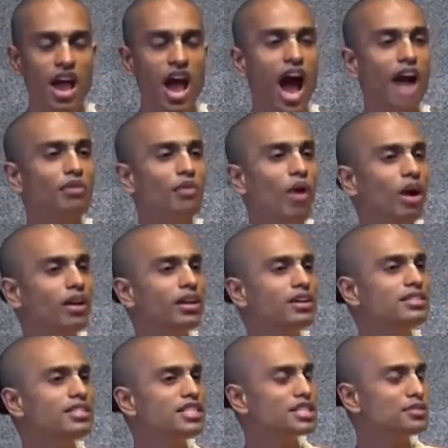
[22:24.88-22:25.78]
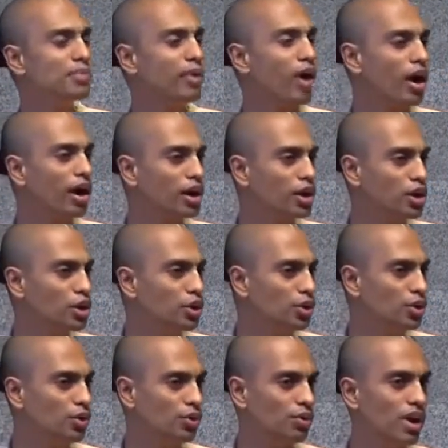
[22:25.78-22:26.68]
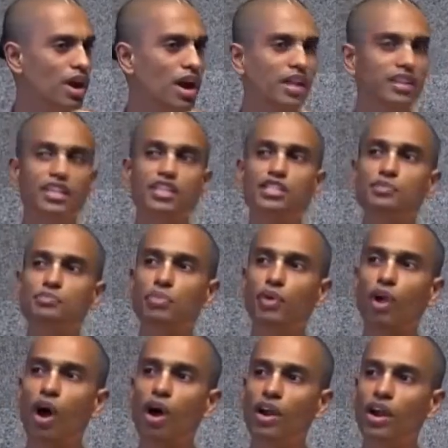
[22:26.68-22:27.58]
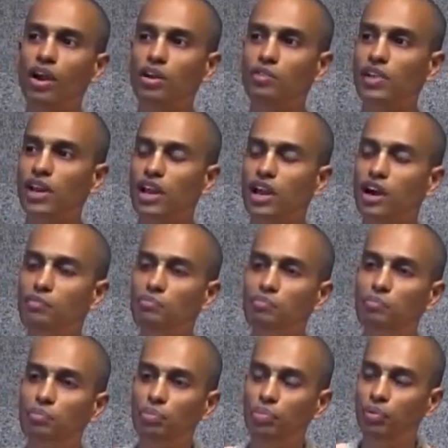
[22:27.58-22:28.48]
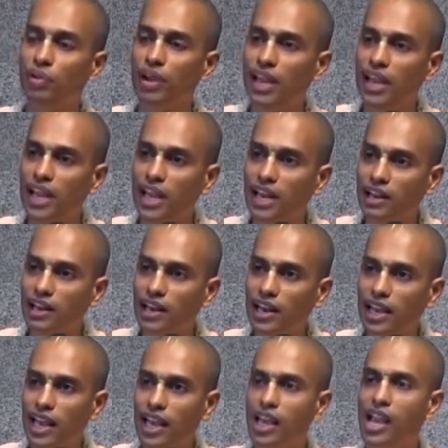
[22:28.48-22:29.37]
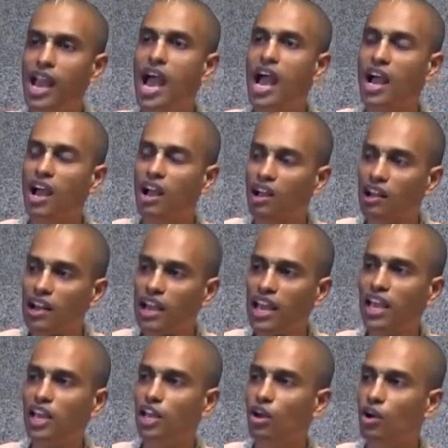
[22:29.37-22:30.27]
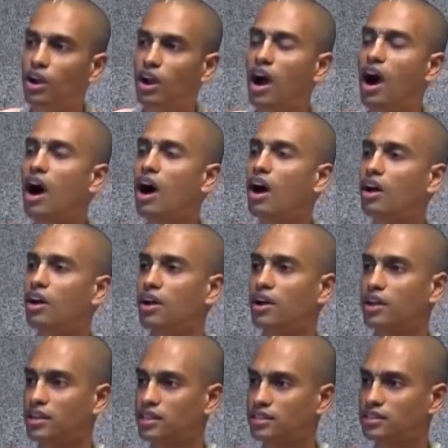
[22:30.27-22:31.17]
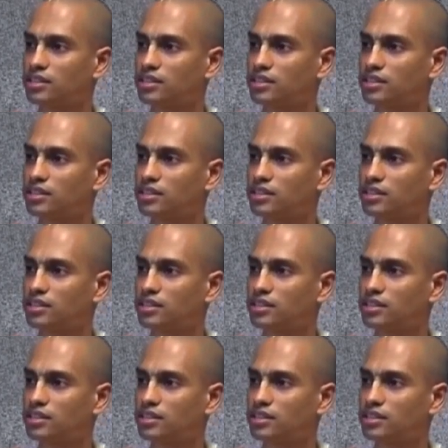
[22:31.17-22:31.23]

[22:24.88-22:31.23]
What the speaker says: And what does this product do? This product will completely clean your heart.